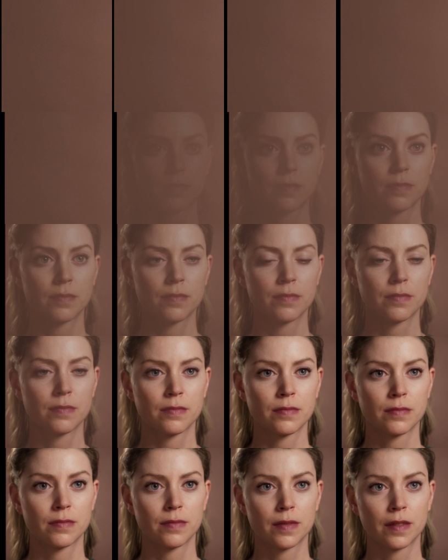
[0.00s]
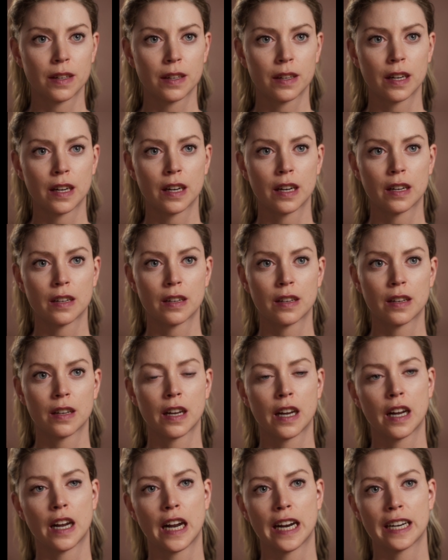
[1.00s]
So here's the thing, even
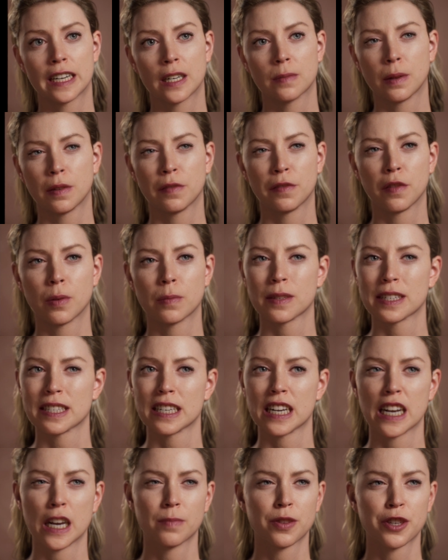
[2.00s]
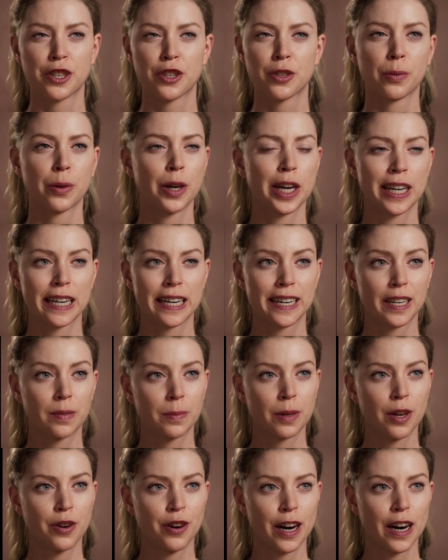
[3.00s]
though my iPhone 10 is not
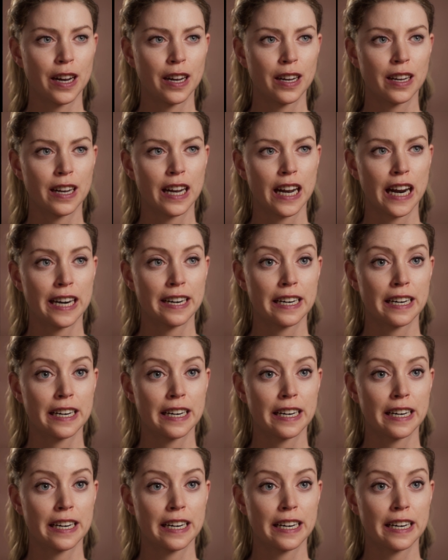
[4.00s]
supported,